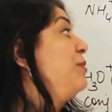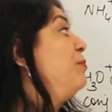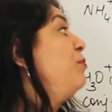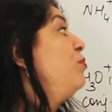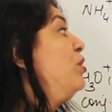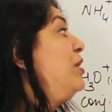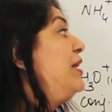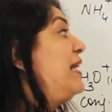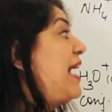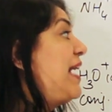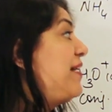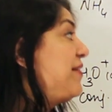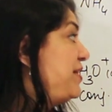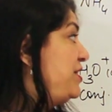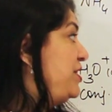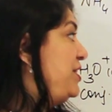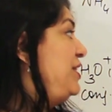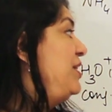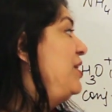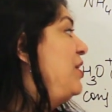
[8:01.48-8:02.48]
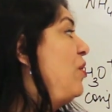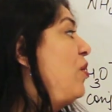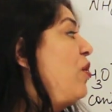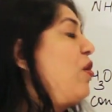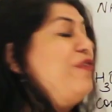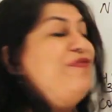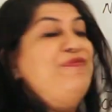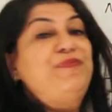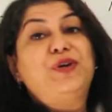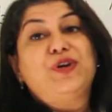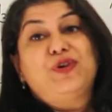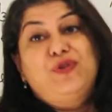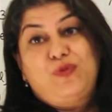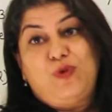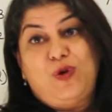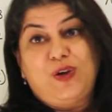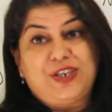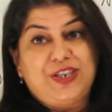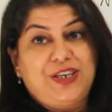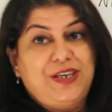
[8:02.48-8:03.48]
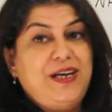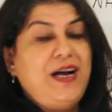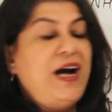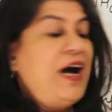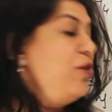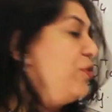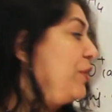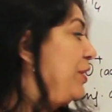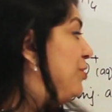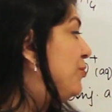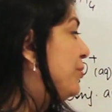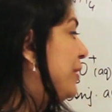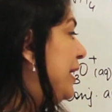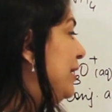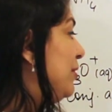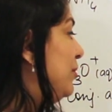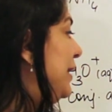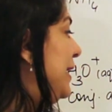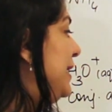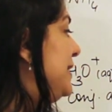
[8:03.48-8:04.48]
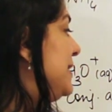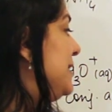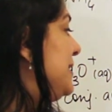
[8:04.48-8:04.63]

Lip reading: the molarity of pure water. How can you calculate